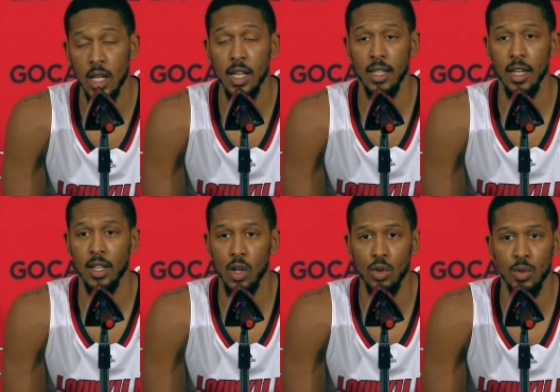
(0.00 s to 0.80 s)
Yeah,
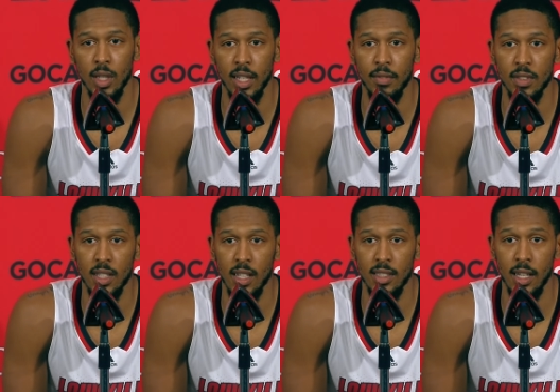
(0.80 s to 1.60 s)
Coach really
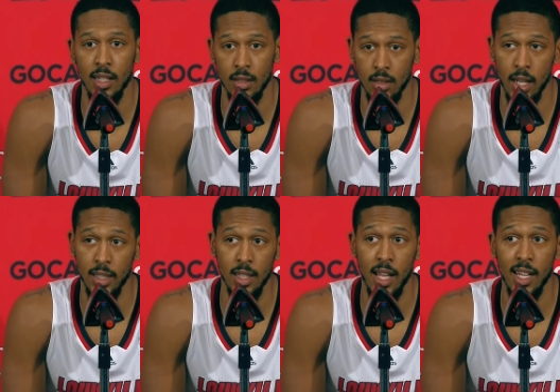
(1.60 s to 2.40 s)
emphasized that. Like,
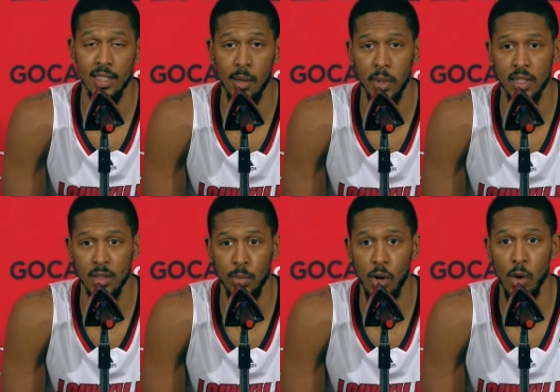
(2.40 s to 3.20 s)
the last game against
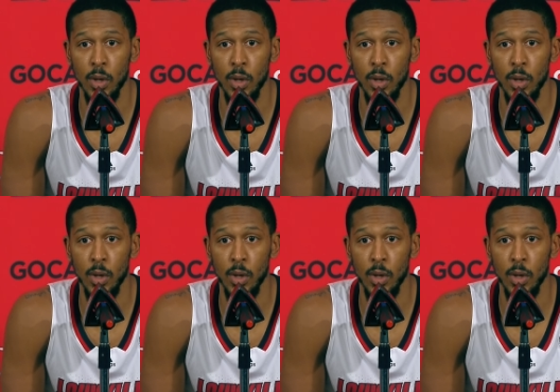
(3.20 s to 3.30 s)
DePaul,